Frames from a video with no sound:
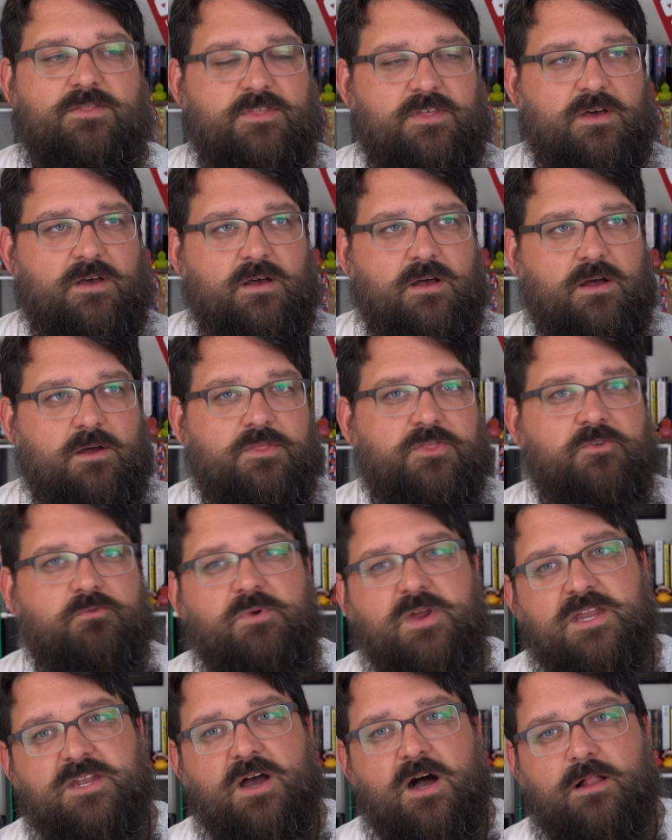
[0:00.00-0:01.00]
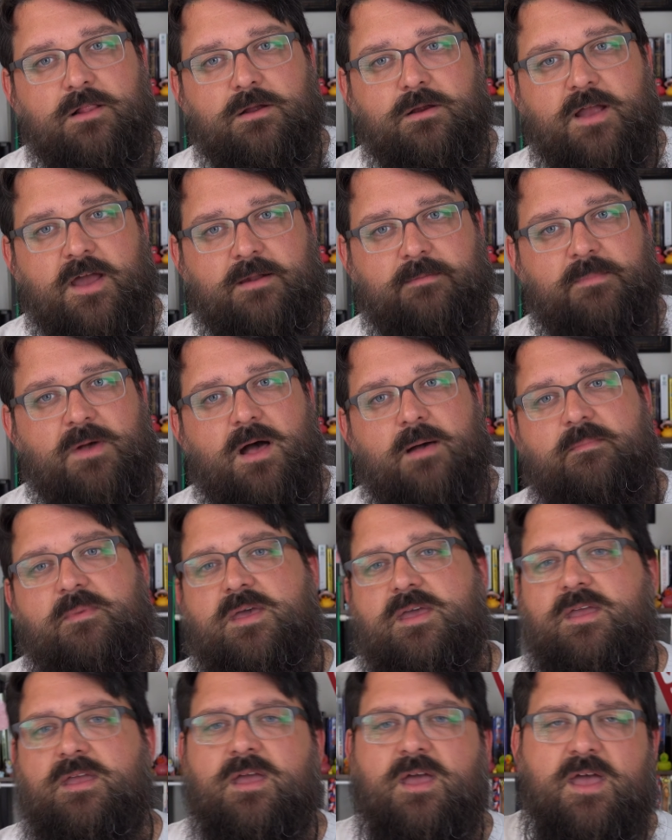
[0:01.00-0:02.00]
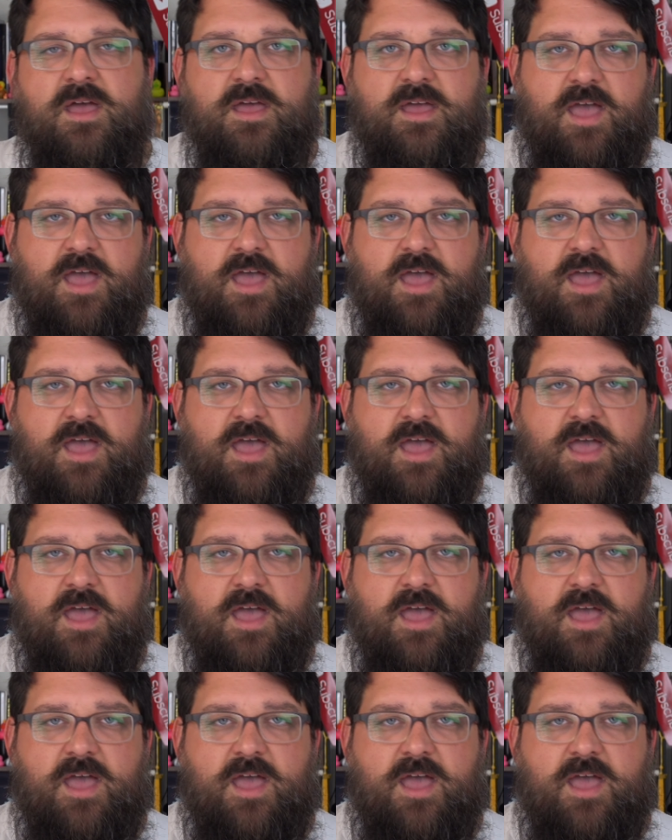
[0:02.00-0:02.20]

the $3 edamame